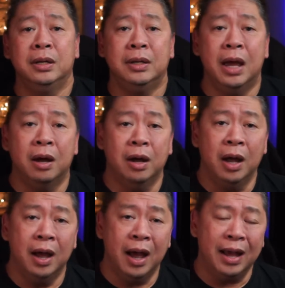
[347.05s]
Now,
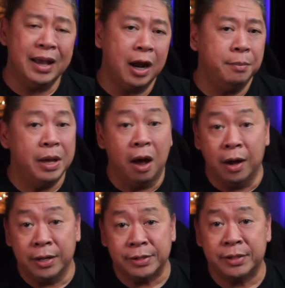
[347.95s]
I gotta be
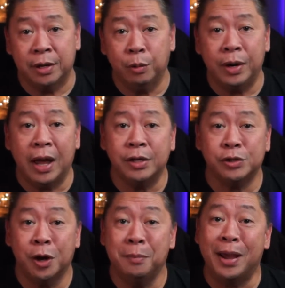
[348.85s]
honest, when I
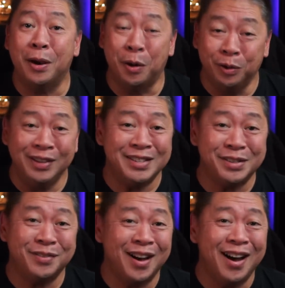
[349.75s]
saw my own list
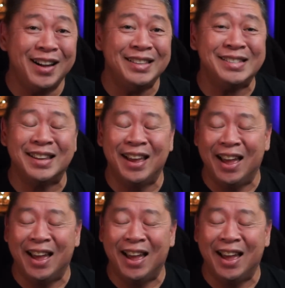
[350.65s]
of cons,